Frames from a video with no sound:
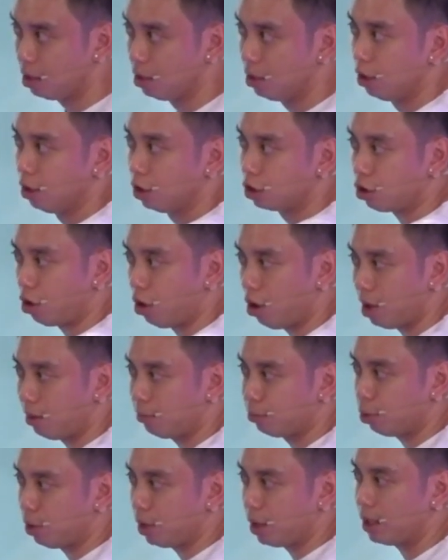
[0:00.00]
So all I'm
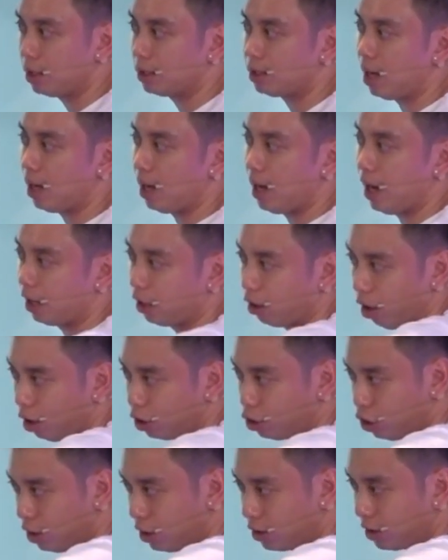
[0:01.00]
doing is
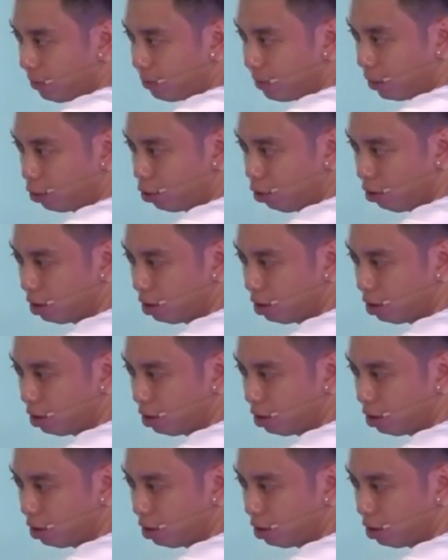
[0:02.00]
acknowledging the step they took,